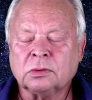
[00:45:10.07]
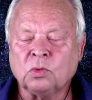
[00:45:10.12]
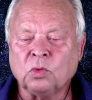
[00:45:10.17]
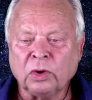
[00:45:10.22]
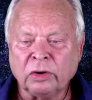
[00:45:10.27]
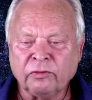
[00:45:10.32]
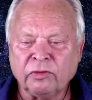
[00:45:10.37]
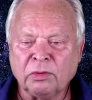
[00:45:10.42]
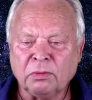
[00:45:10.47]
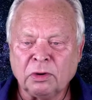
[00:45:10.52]

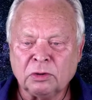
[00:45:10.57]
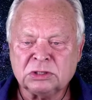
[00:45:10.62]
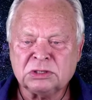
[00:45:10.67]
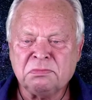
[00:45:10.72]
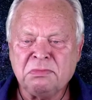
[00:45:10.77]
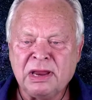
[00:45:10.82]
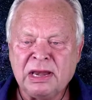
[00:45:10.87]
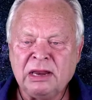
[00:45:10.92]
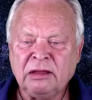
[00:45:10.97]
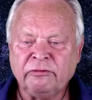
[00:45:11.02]
One of the
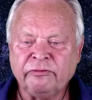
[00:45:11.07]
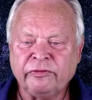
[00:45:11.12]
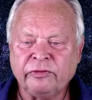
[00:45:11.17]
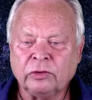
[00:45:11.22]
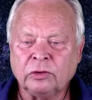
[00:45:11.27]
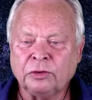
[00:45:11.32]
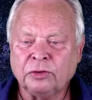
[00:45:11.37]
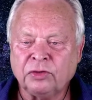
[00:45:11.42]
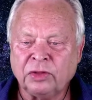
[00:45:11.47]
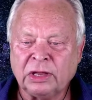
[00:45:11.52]
most
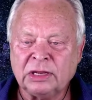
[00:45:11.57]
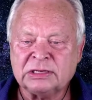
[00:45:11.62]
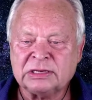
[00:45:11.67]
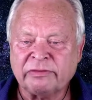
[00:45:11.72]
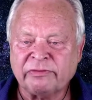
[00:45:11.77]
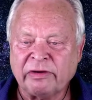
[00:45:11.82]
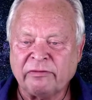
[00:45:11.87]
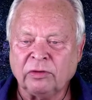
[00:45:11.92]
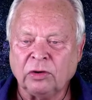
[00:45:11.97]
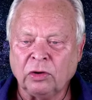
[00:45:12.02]
meaningful things
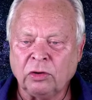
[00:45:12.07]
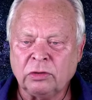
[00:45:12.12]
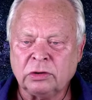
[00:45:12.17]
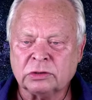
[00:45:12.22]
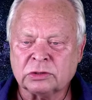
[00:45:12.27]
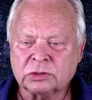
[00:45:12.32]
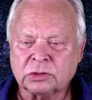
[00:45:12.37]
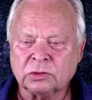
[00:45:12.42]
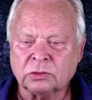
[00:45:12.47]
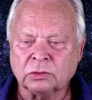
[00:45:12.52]
I've ever
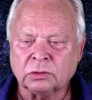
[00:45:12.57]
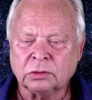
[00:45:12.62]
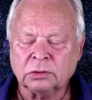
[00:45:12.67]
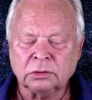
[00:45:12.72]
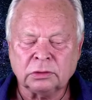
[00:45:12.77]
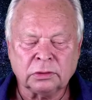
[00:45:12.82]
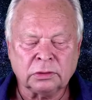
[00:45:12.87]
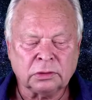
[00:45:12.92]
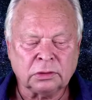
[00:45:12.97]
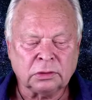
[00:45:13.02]
learned in school,
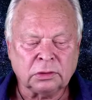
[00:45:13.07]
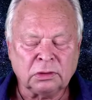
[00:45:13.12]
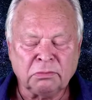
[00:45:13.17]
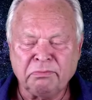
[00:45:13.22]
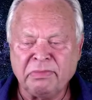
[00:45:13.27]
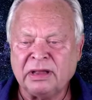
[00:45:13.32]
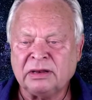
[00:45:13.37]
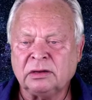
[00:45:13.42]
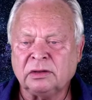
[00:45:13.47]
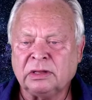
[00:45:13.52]

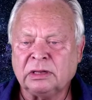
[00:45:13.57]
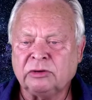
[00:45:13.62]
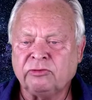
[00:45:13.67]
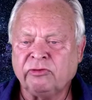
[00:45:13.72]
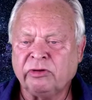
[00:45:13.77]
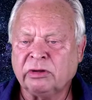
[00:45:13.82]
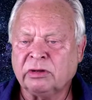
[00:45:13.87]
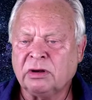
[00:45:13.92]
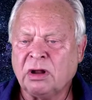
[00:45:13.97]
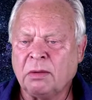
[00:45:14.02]
better than
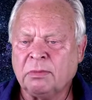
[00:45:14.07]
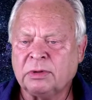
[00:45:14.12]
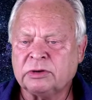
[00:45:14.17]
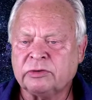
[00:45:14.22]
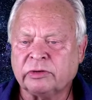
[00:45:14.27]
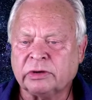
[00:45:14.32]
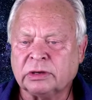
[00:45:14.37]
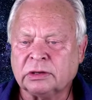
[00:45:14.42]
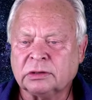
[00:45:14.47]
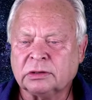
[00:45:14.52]

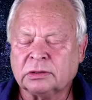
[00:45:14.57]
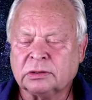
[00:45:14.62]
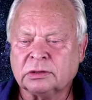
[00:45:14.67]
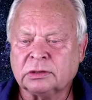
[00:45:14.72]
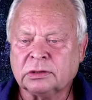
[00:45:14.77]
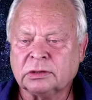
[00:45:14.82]
trigonometry.